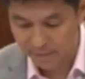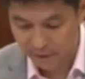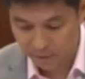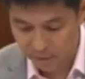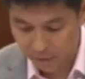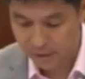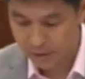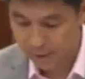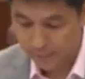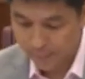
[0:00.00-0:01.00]
value
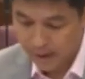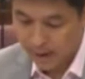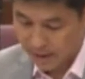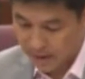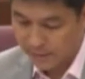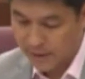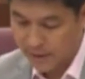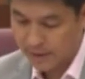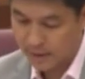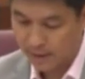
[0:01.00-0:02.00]
goods and
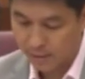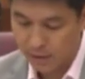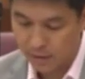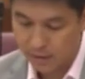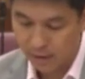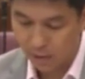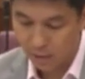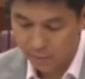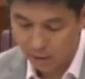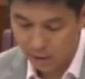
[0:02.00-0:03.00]
services and reduce their
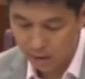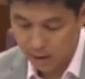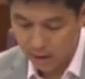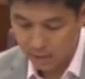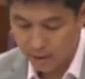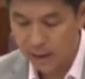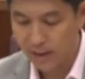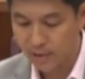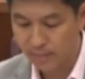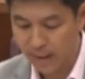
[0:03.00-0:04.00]
overall
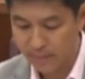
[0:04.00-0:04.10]
reliance on